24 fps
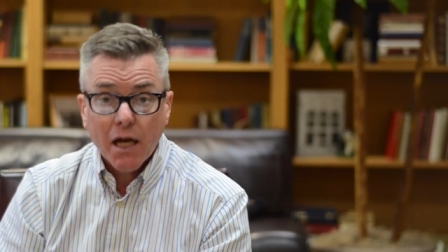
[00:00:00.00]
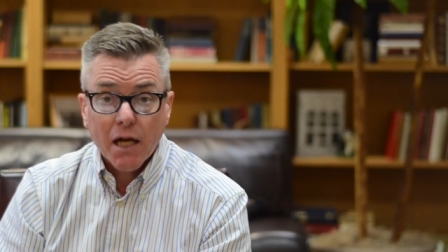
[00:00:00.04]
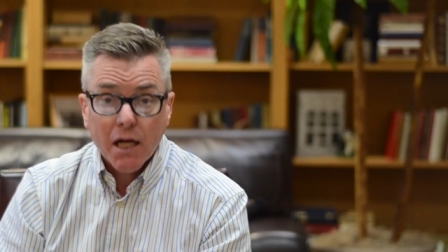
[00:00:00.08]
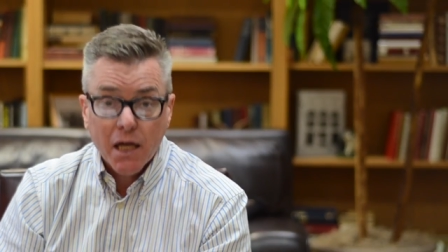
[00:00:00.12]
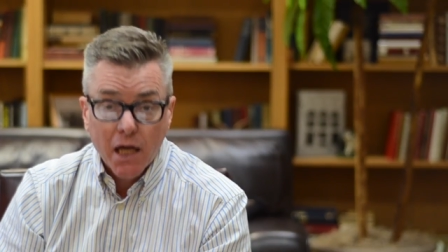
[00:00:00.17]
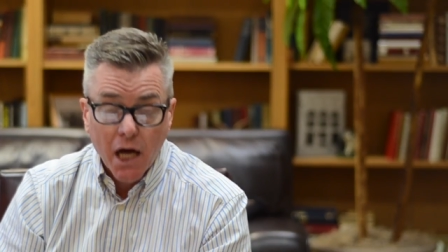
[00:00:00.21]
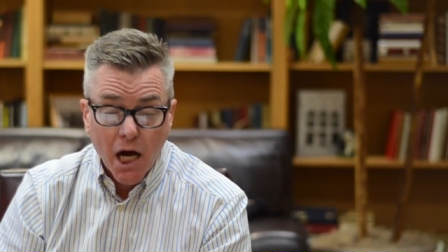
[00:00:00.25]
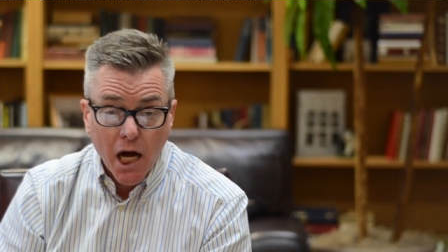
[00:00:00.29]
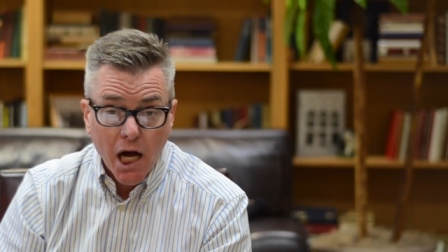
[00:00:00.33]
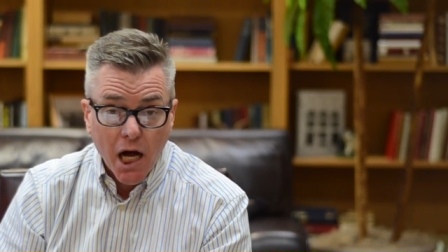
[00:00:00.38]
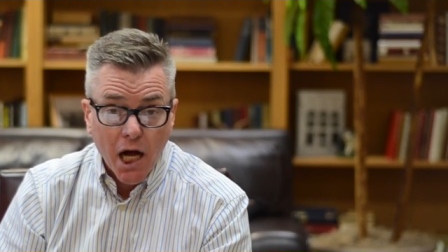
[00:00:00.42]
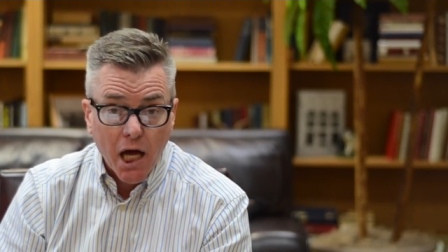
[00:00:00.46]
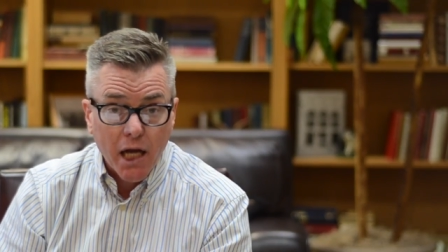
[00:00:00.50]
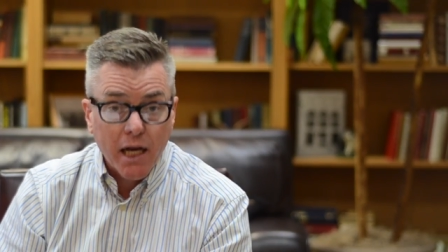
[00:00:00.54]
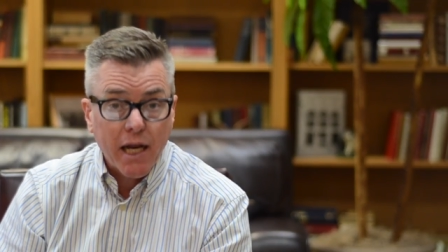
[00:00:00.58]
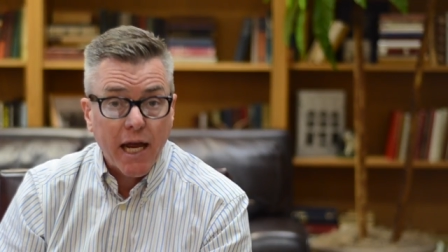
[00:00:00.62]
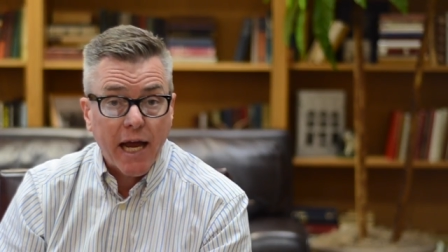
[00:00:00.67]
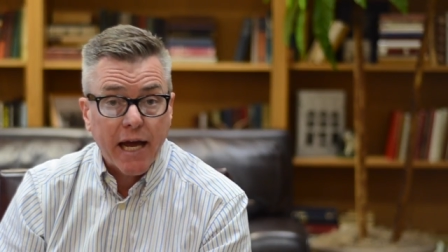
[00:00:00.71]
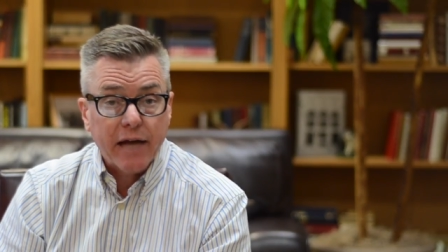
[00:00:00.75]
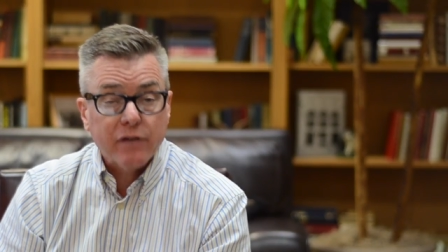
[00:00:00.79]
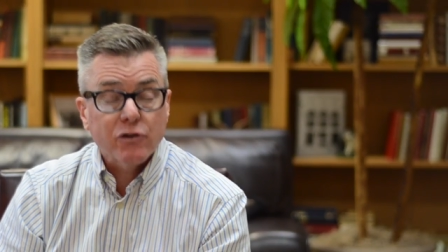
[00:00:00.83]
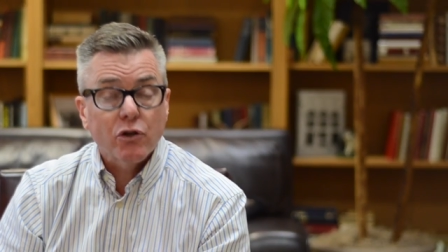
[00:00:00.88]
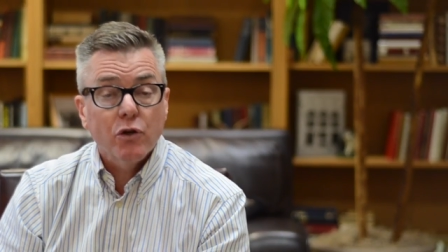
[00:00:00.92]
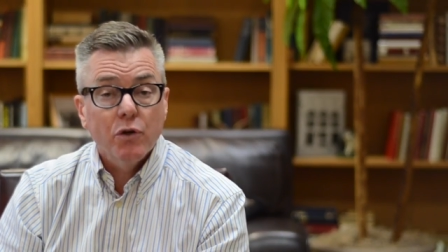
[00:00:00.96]
God
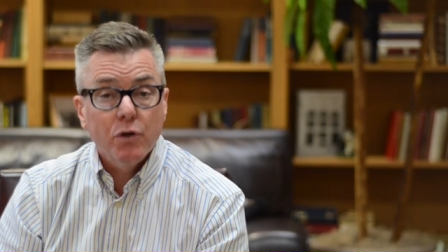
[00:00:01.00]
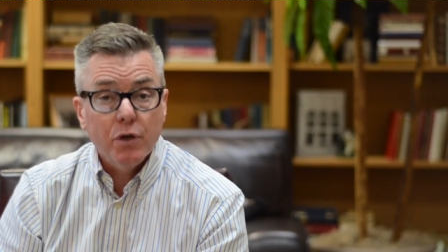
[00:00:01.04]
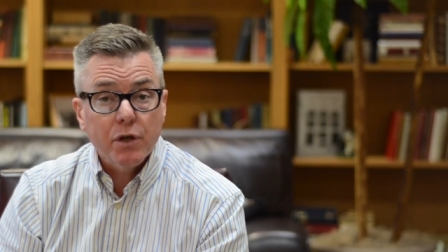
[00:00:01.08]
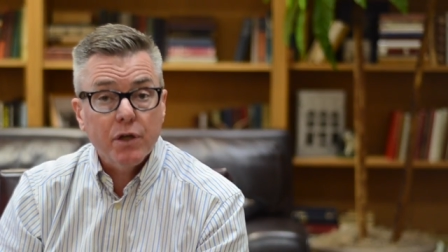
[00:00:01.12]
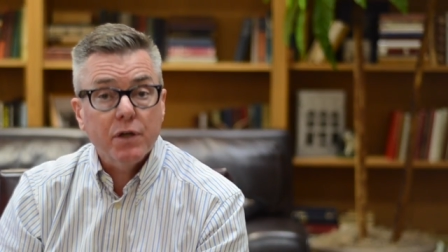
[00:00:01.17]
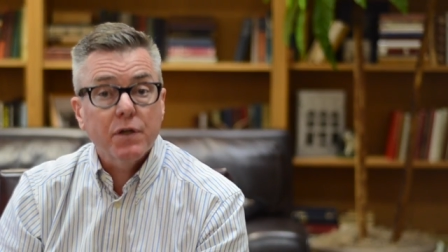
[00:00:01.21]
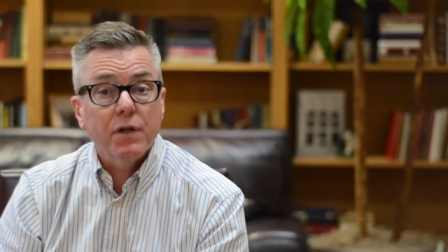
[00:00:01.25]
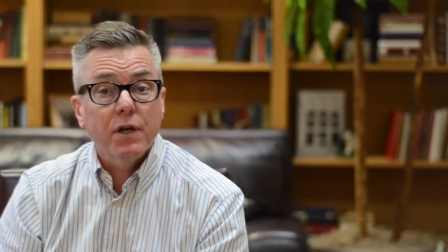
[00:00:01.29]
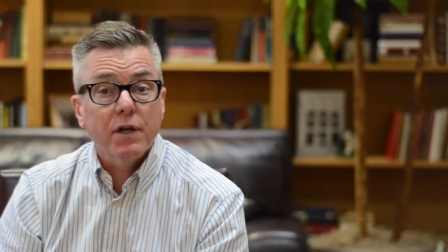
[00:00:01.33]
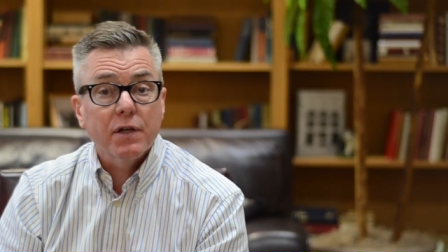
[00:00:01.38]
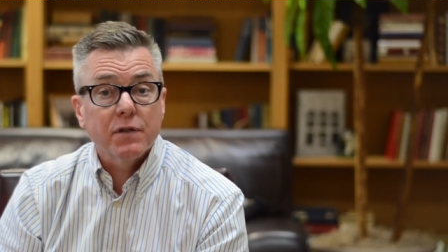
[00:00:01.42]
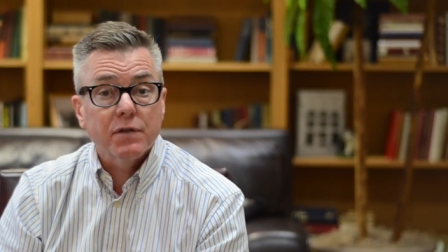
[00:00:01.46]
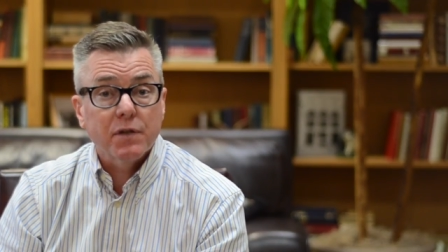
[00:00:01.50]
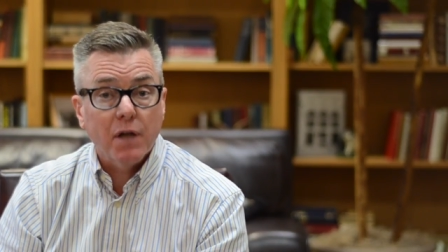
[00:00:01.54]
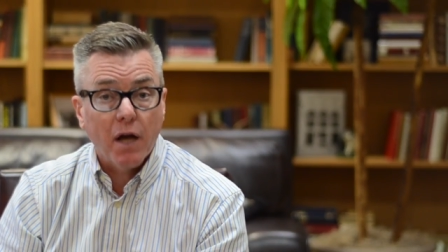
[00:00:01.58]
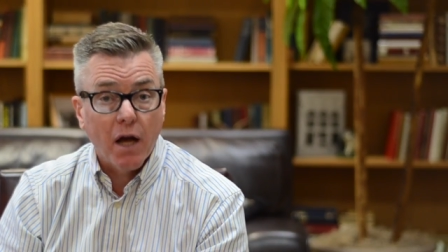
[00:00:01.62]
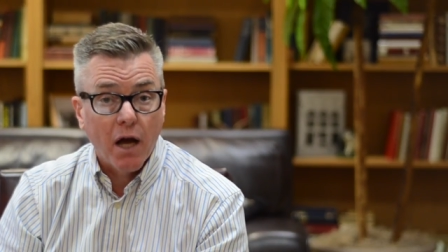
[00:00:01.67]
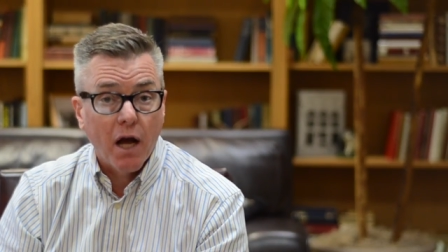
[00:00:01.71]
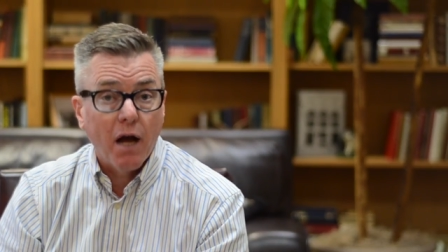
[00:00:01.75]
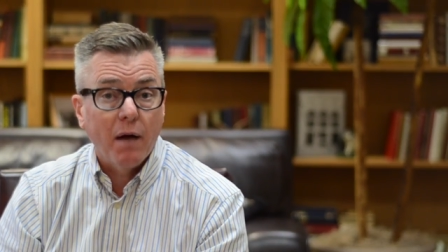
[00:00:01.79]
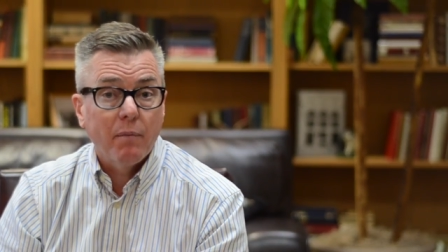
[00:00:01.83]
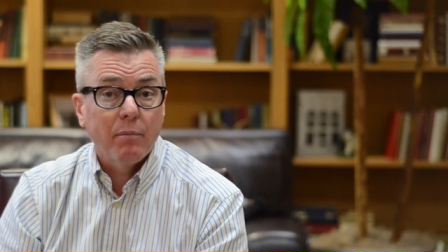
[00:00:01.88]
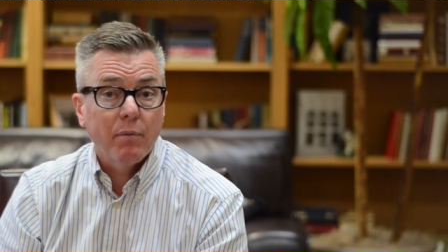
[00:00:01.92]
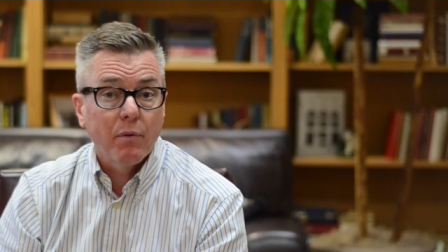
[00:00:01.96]
has hooked us
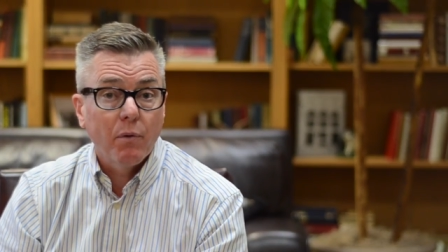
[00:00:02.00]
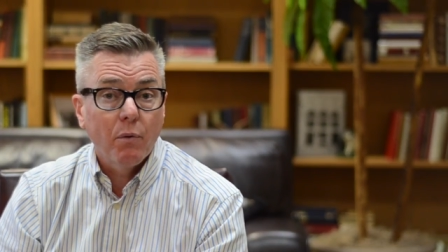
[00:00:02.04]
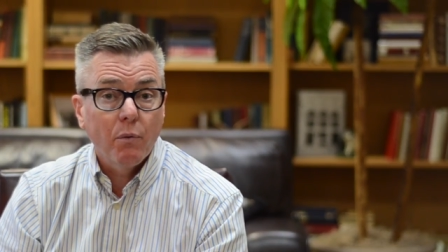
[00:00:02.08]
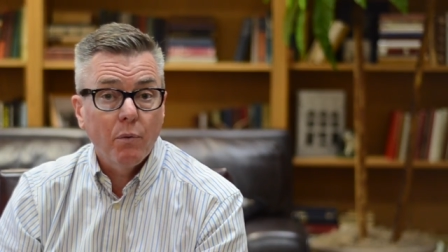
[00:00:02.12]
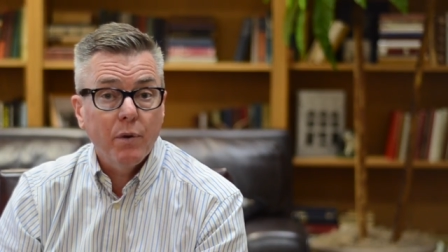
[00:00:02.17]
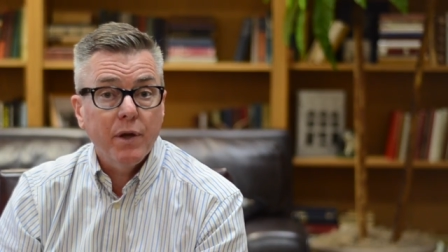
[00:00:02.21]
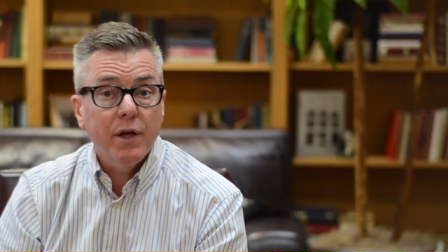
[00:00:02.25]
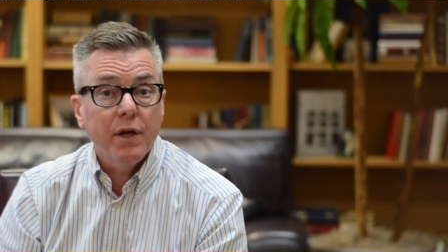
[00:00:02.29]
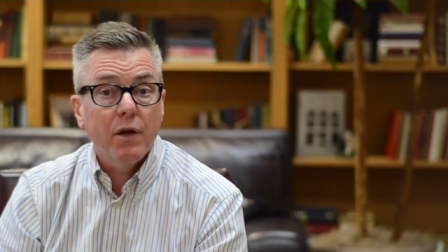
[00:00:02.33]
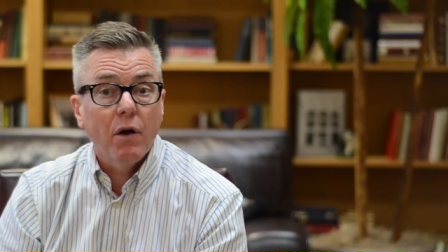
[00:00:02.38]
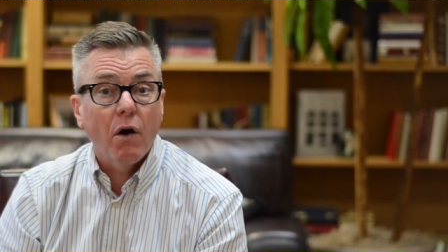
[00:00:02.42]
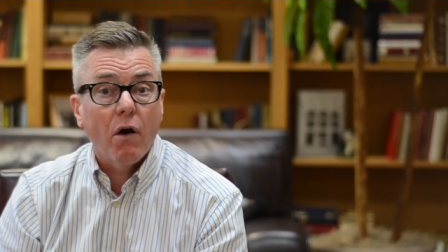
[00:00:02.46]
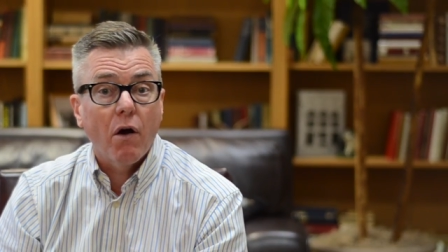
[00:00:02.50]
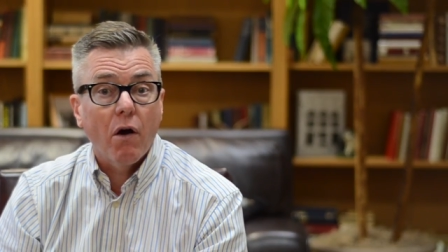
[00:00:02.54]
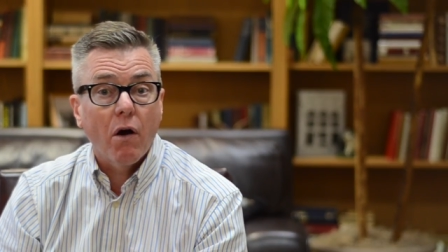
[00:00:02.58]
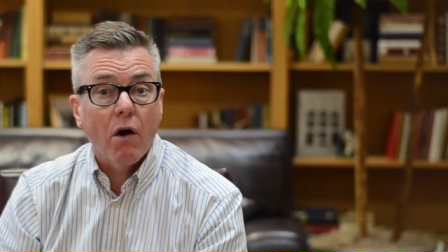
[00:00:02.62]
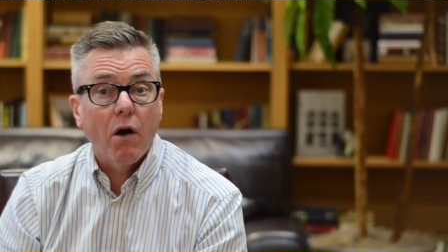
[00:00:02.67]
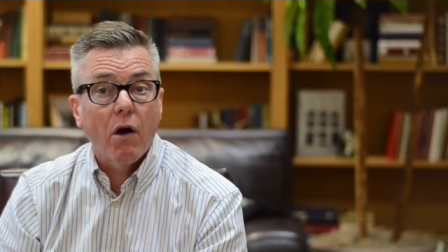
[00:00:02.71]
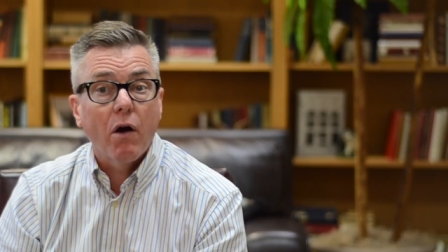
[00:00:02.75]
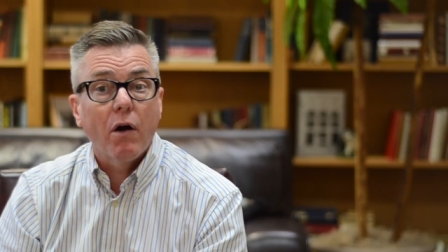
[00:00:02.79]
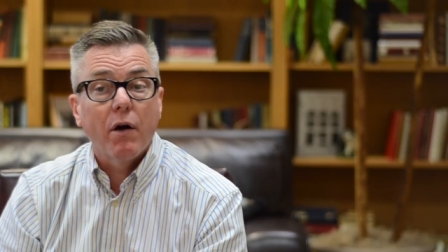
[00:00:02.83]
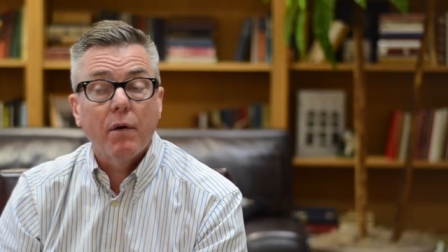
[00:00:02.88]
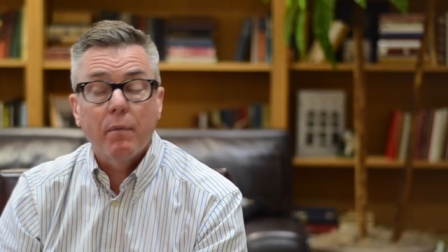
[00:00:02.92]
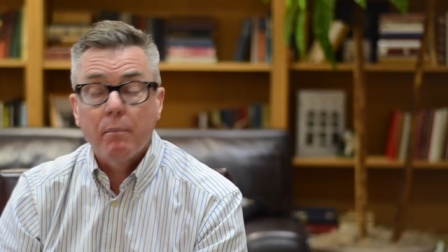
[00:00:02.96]
up. We
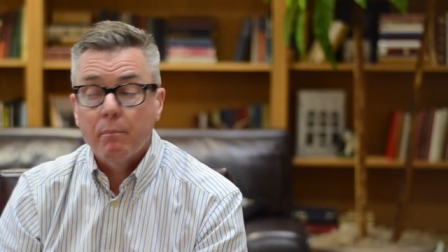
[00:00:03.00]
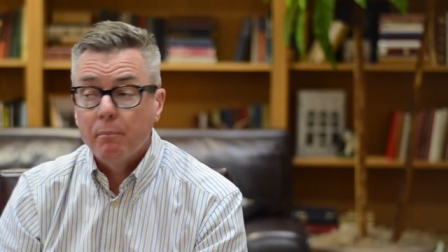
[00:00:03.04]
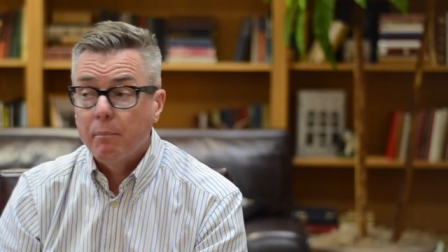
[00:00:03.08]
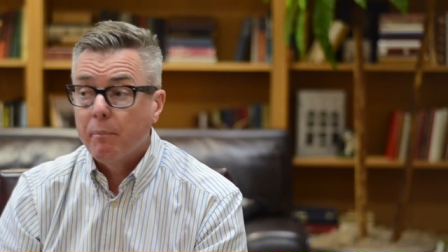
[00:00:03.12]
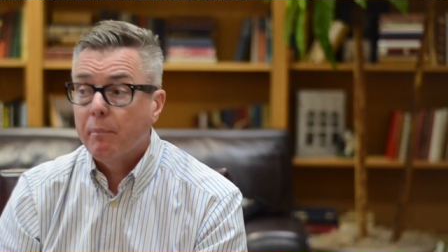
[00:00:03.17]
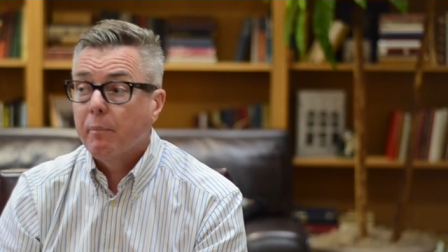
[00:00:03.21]
are,